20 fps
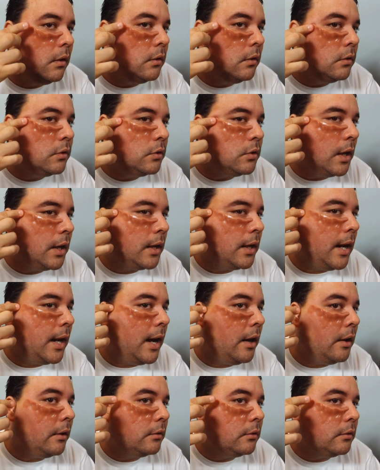Drag it
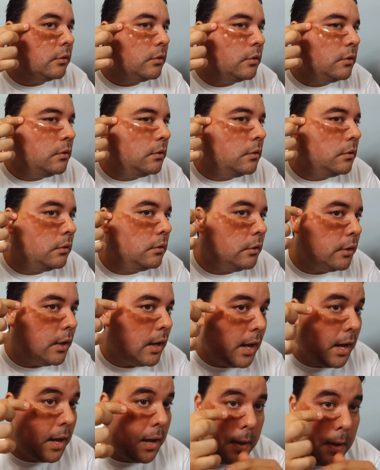out your
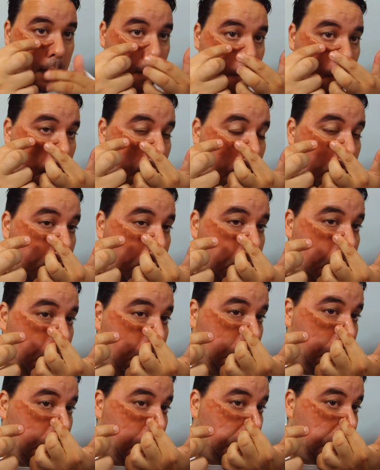eye. Drag
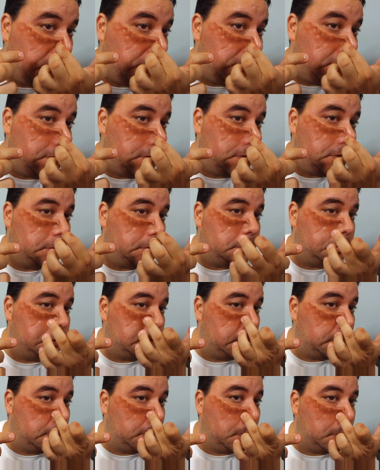it down your nose.
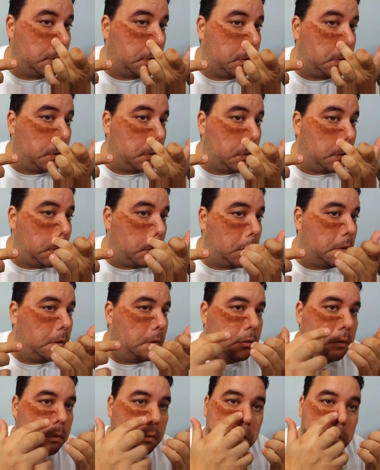
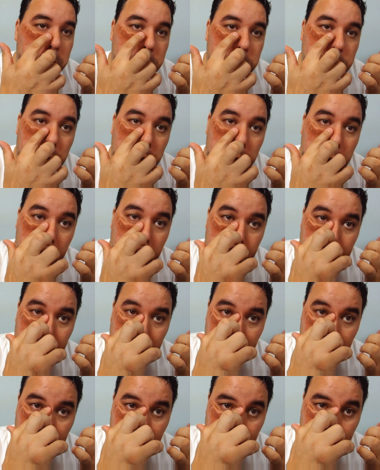Drag it up your
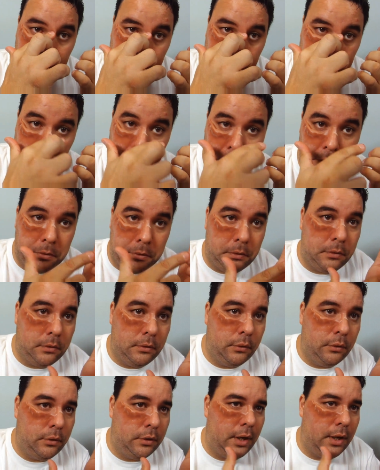nose.
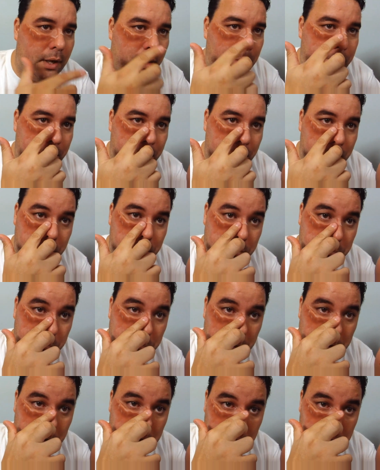Or not up your nose,
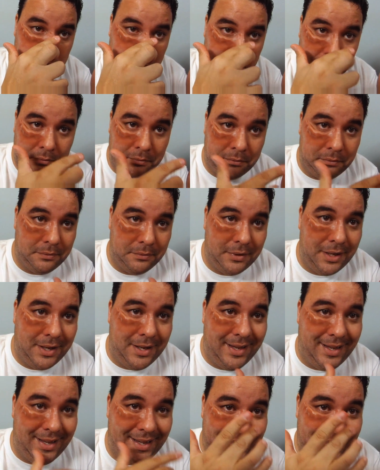but you know,
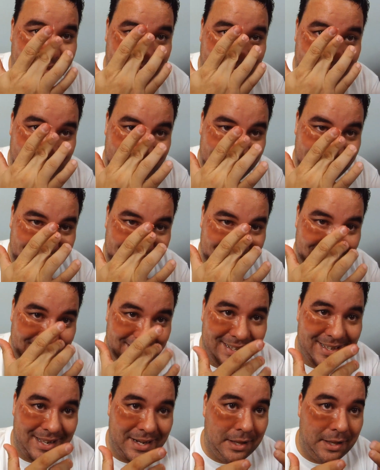kind
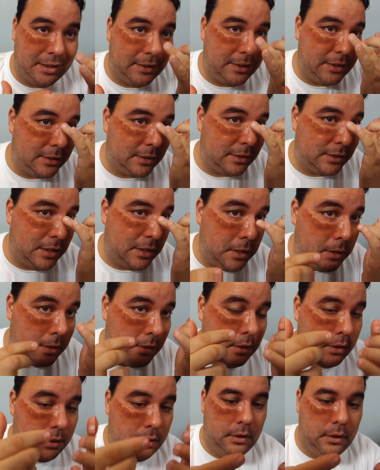of like this.
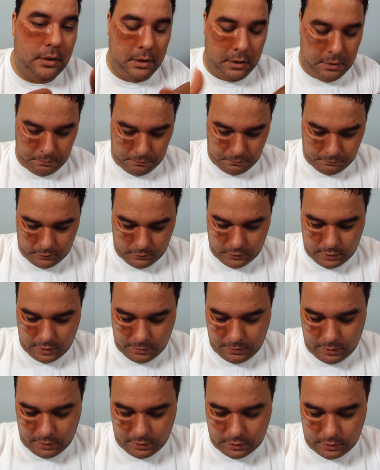Same
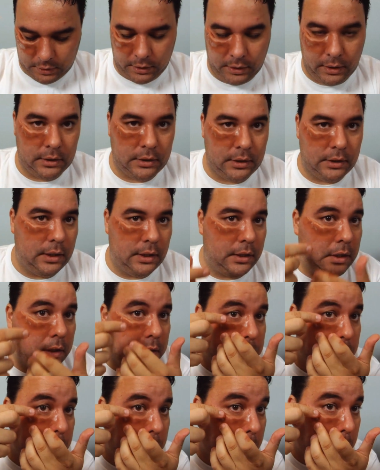thing, it's starting to get sticky,
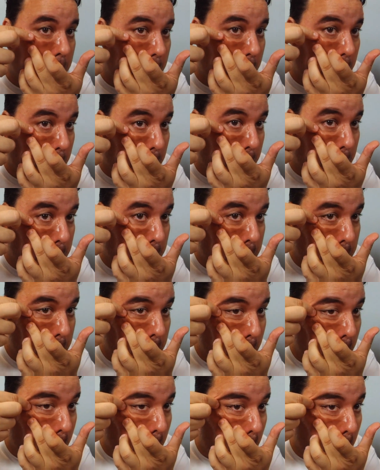so get in here
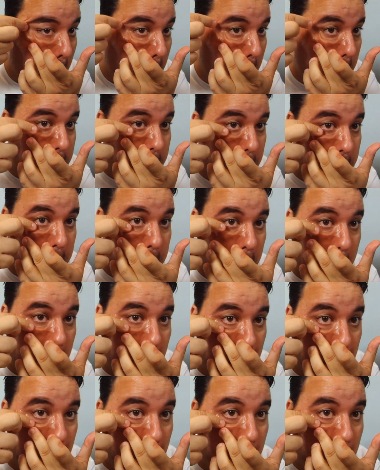now, inside your eye.